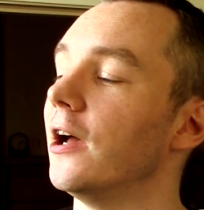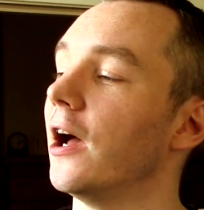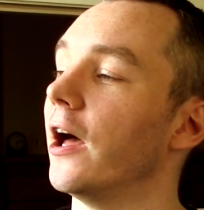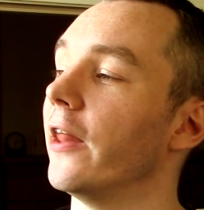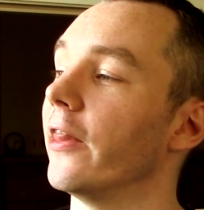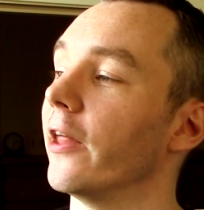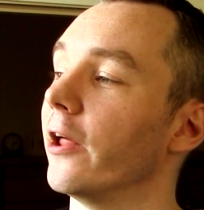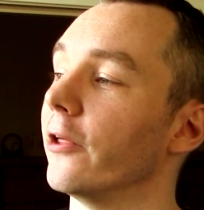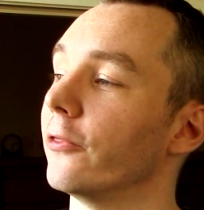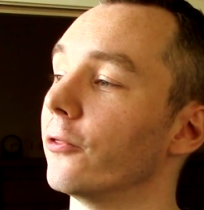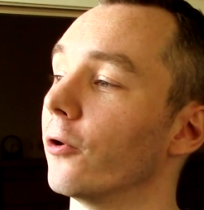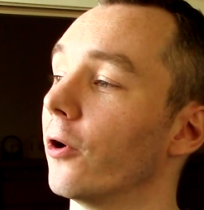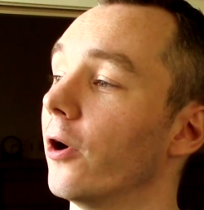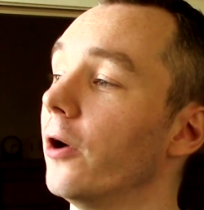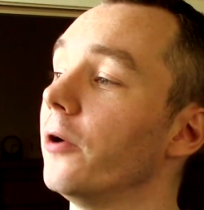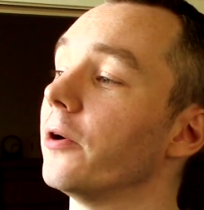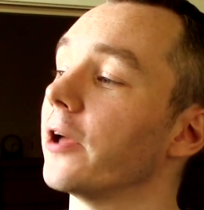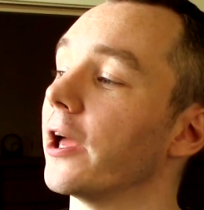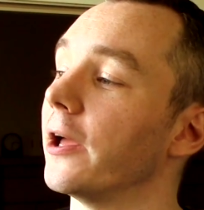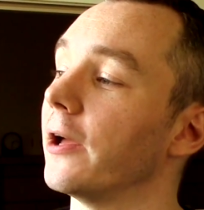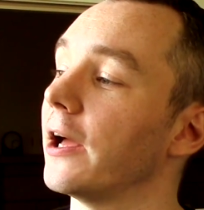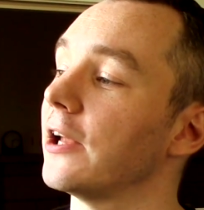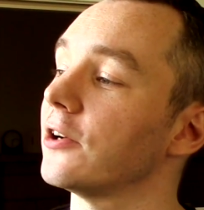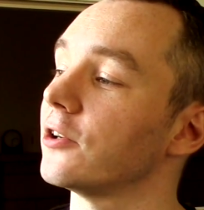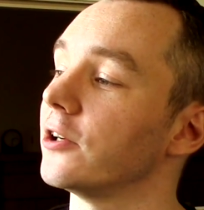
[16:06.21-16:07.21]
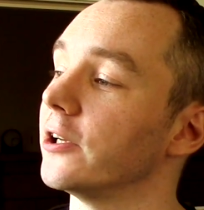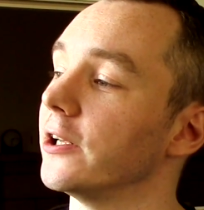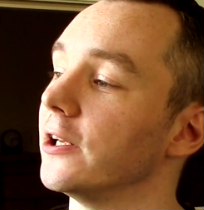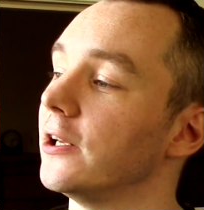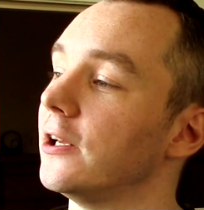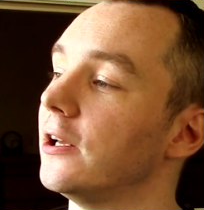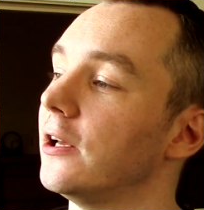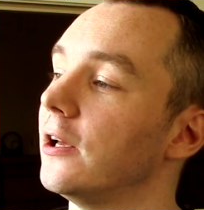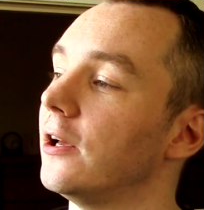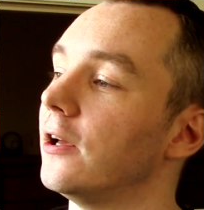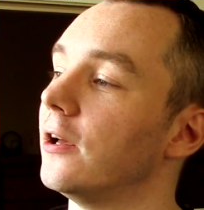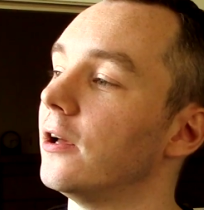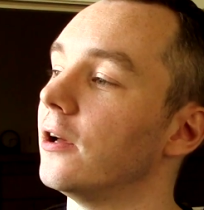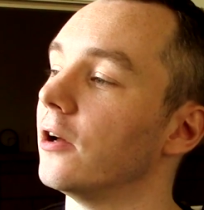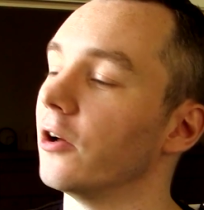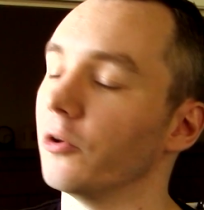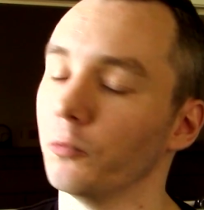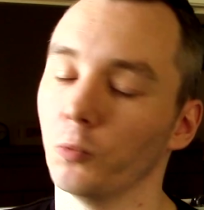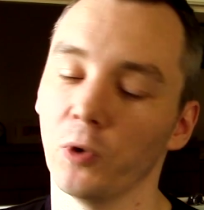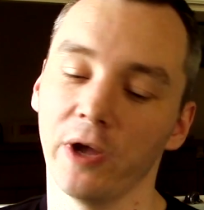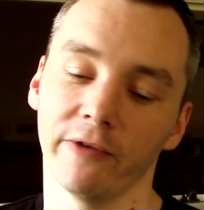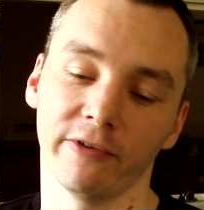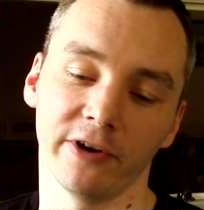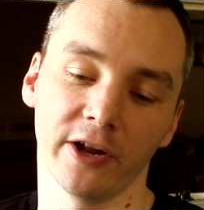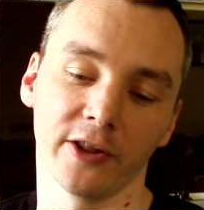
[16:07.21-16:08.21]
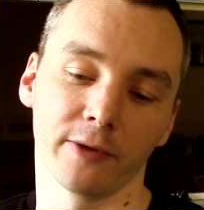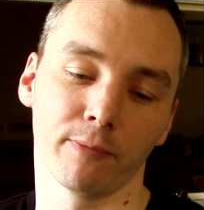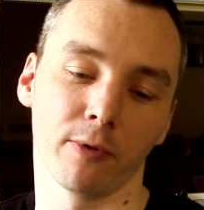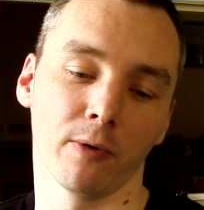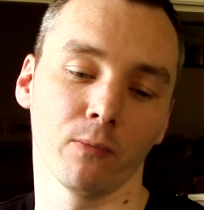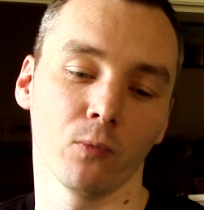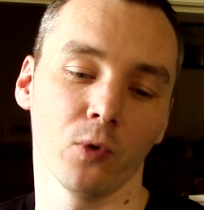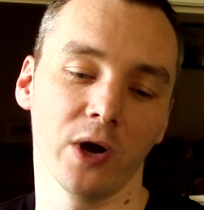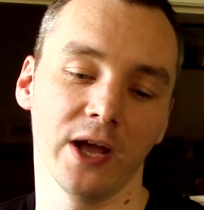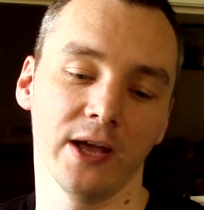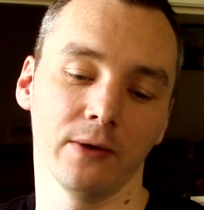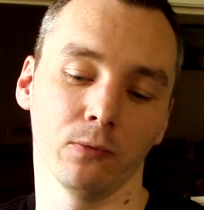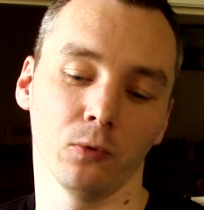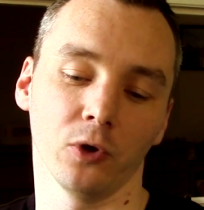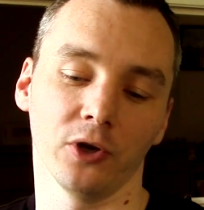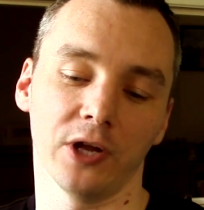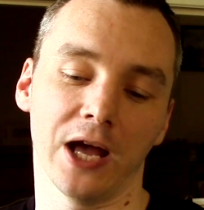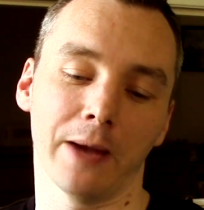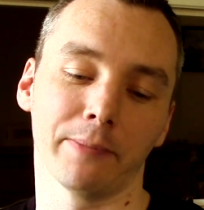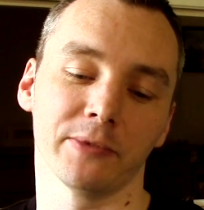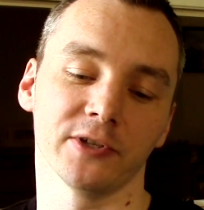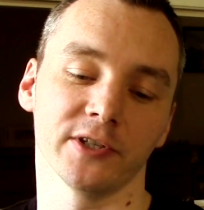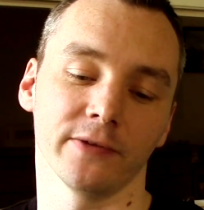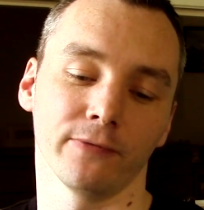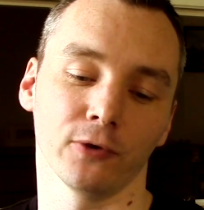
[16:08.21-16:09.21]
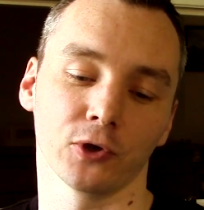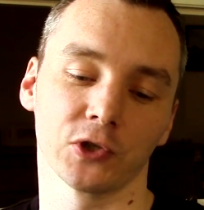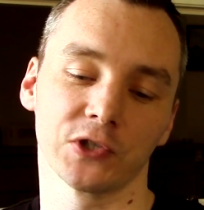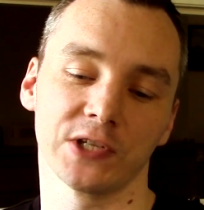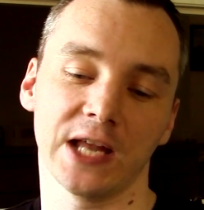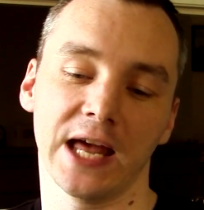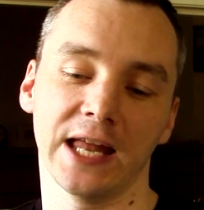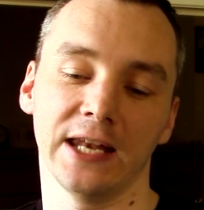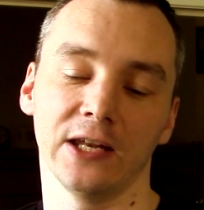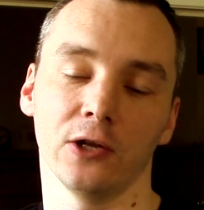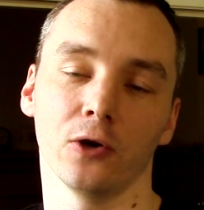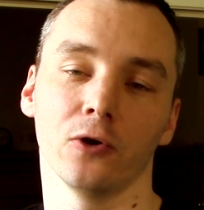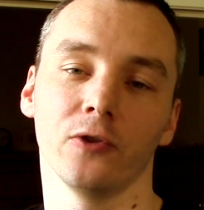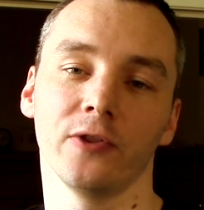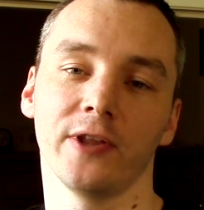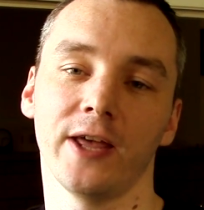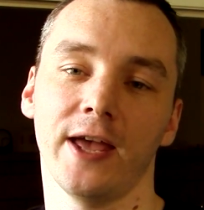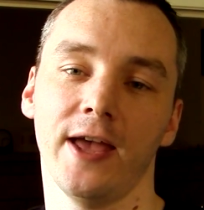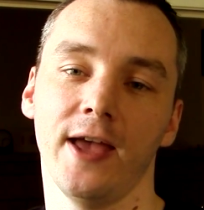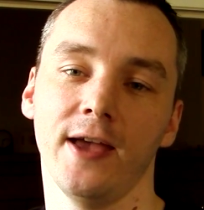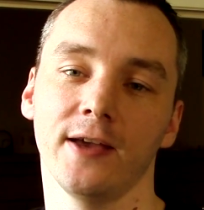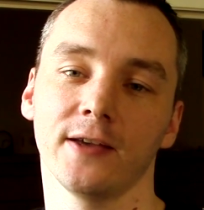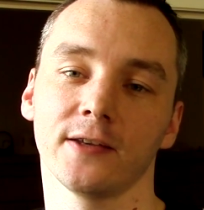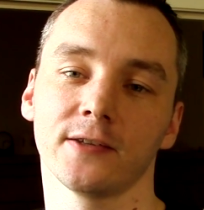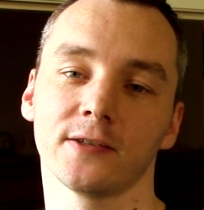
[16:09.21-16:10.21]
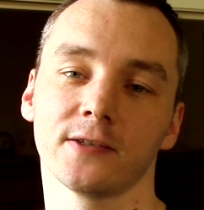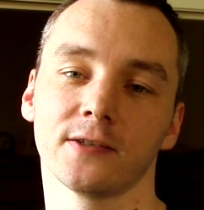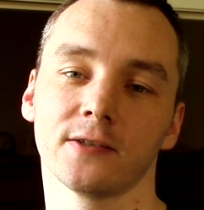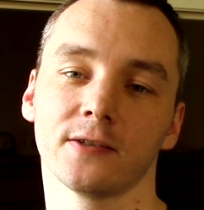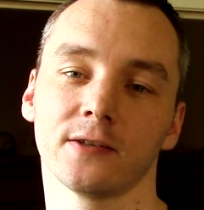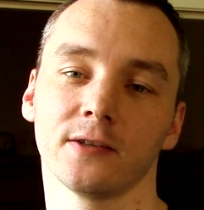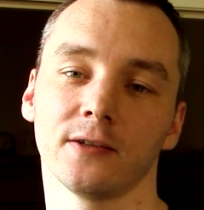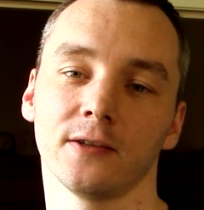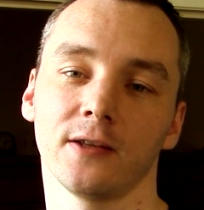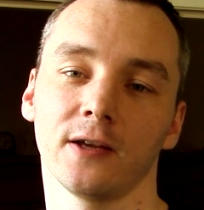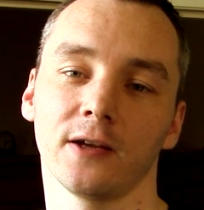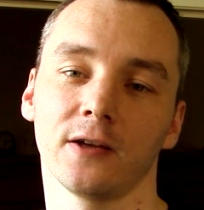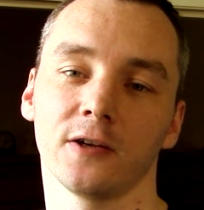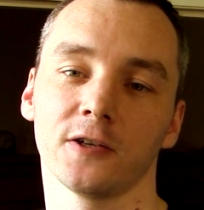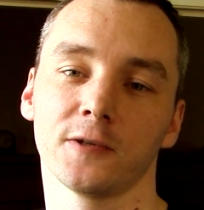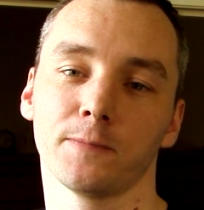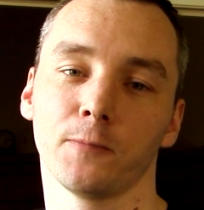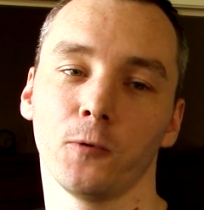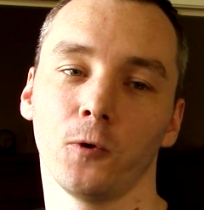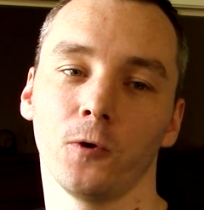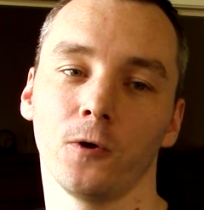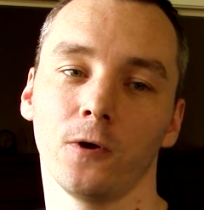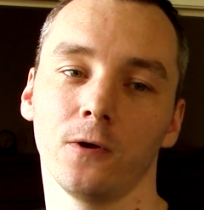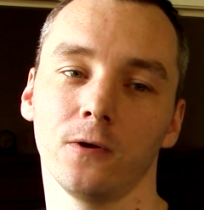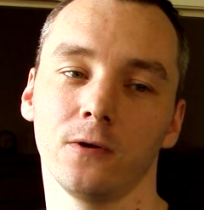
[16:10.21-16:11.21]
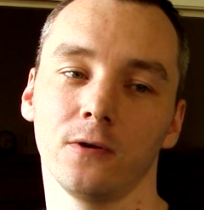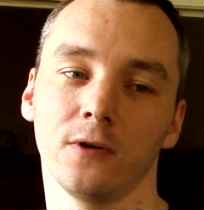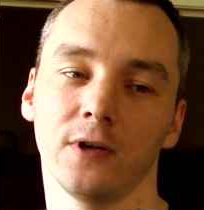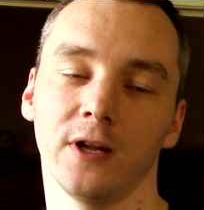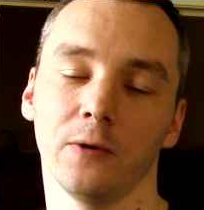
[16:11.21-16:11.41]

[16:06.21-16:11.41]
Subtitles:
And I thought, okay, actually, we have another problem where what happens if you're standing on the hex that they're going to spawn on.